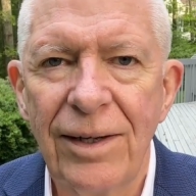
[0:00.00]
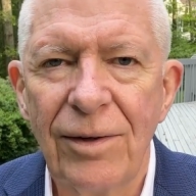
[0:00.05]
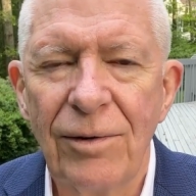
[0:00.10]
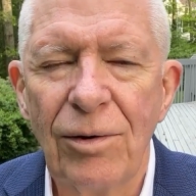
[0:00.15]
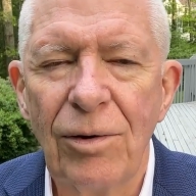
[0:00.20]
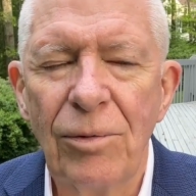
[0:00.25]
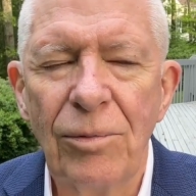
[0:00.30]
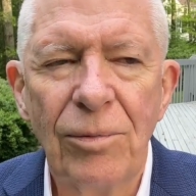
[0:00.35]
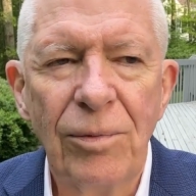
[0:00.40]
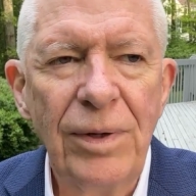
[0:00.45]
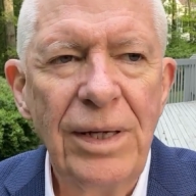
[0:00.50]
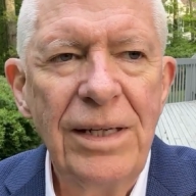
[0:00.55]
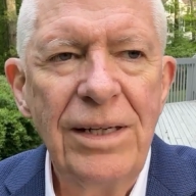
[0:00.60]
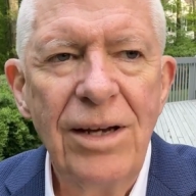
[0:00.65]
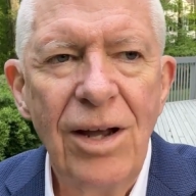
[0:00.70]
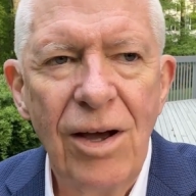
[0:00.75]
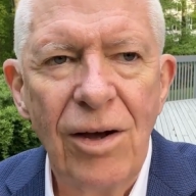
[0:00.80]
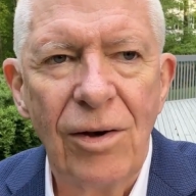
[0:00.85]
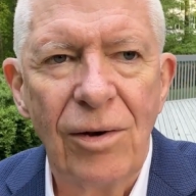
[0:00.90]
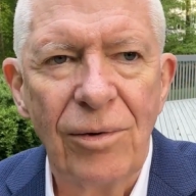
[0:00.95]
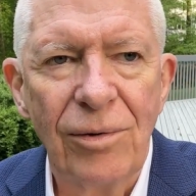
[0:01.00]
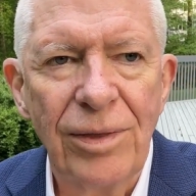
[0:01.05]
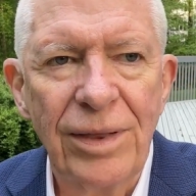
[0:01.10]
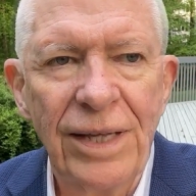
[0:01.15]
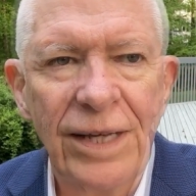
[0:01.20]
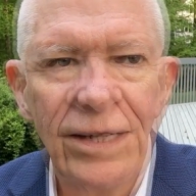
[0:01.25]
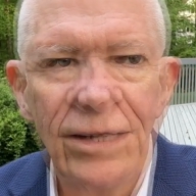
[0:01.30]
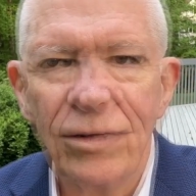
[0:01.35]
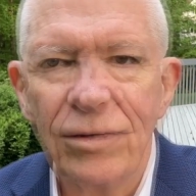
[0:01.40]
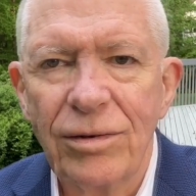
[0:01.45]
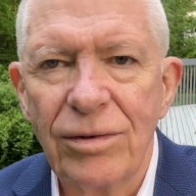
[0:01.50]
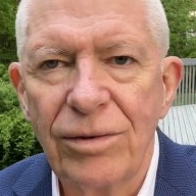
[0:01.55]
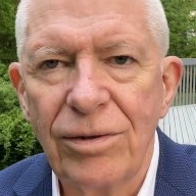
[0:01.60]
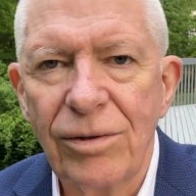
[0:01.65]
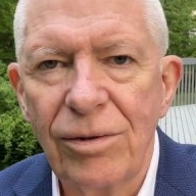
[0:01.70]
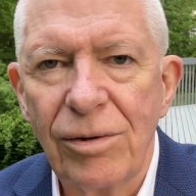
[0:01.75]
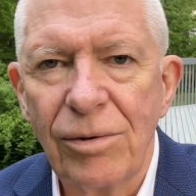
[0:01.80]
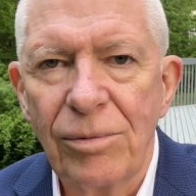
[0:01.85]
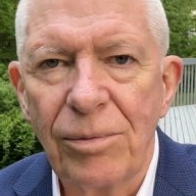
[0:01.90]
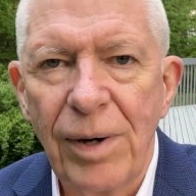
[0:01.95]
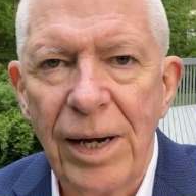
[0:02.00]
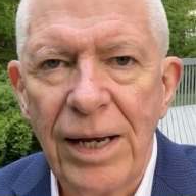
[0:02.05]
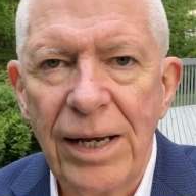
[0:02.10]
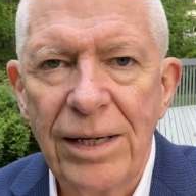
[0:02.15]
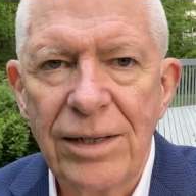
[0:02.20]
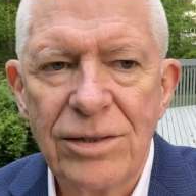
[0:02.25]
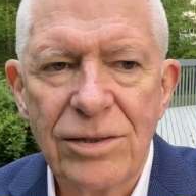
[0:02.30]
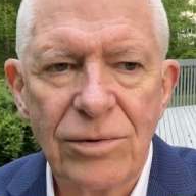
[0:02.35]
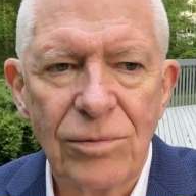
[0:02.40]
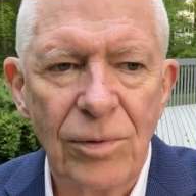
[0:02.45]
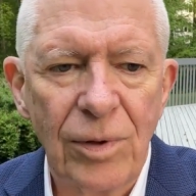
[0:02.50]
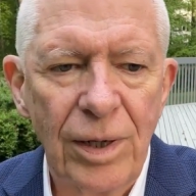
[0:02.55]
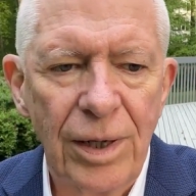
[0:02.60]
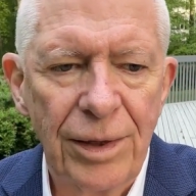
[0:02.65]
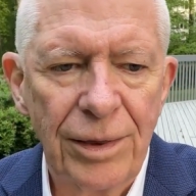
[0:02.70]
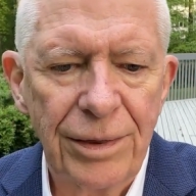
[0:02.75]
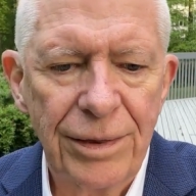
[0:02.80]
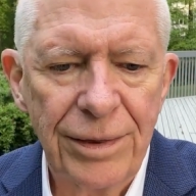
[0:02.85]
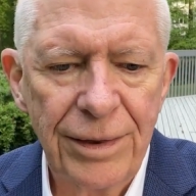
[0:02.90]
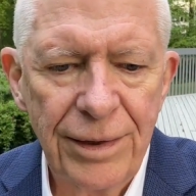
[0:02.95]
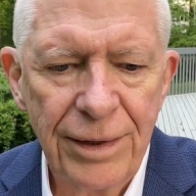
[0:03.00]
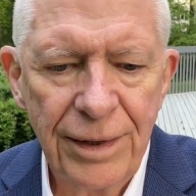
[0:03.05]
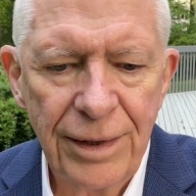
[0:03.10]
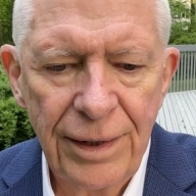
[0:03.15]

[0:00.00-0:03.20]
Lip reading: Well, we know that children who are raised with